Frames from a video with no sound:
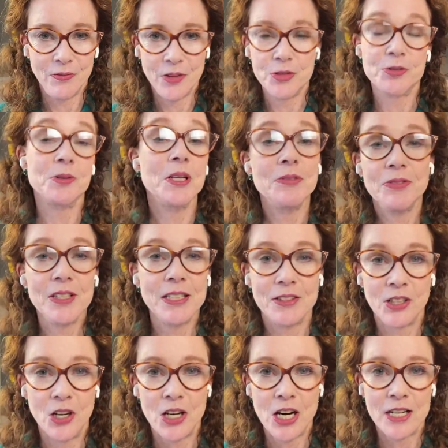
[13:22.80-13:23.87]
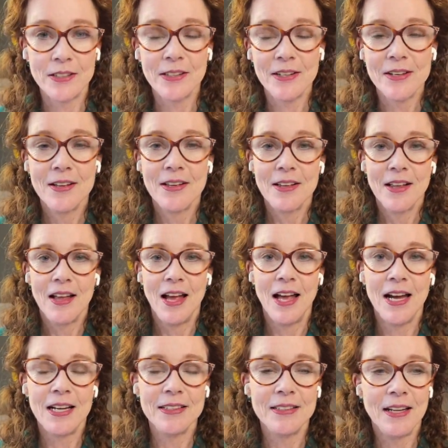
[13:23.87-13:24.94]
3 feet long.
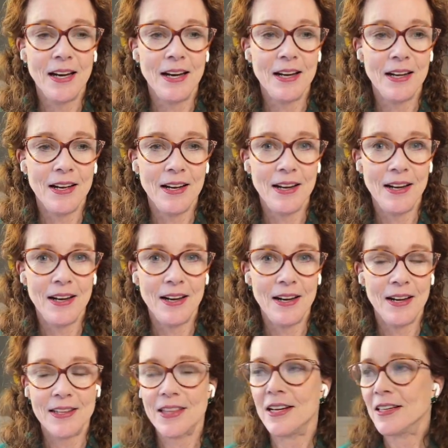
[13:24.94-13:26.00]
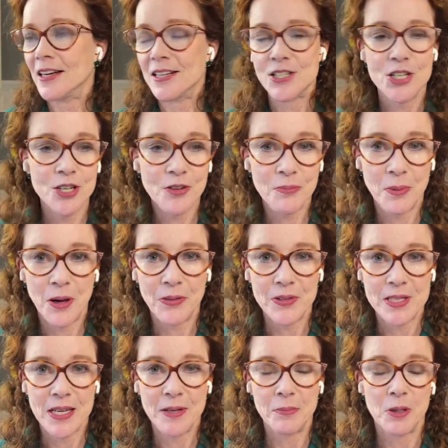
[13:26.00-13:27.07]
And I thought I should have brought the
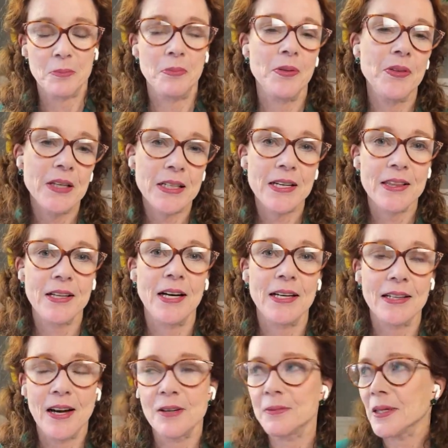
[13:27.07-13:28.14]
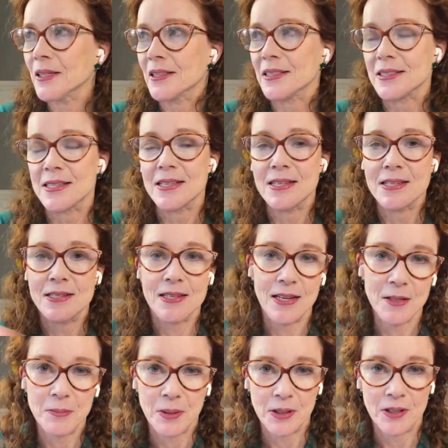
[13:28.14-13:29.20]
saber, but then I thought, how am I going to
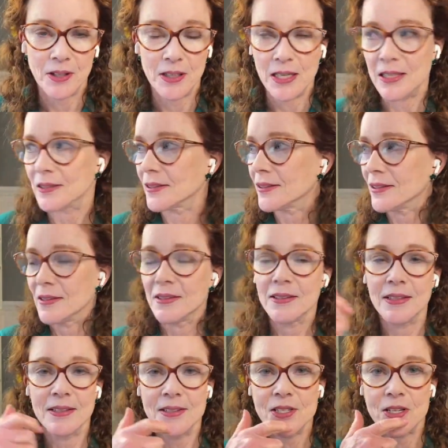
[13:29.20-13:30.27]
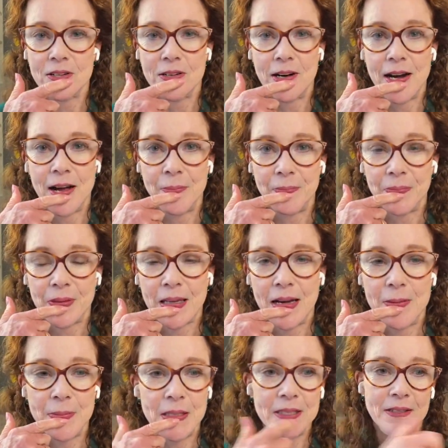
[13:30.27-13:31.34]
saber on Instagram?
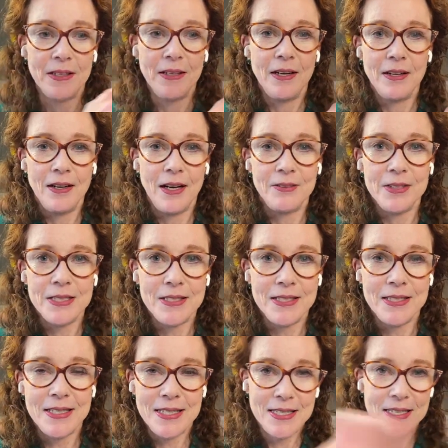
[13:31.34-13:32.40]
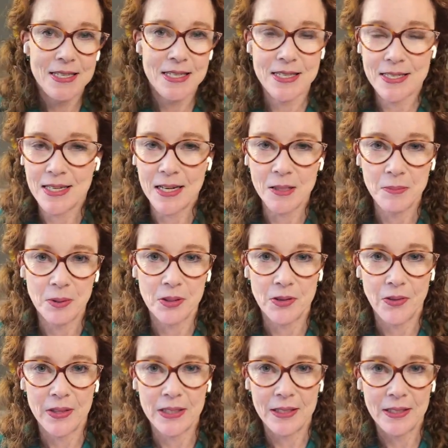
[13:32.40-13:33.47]
I mean, I would
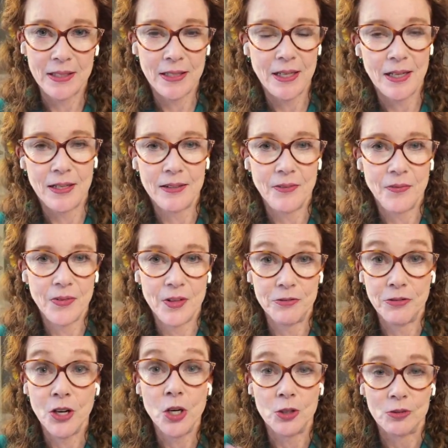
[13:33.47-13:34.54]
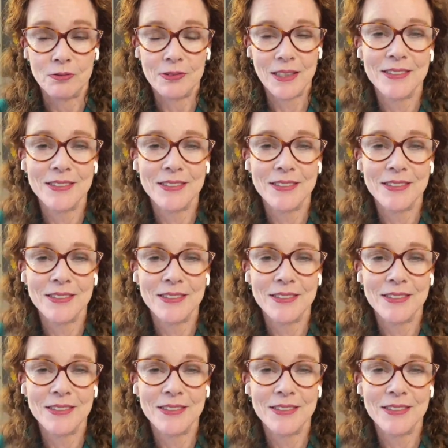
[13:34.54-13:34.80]
saber the phone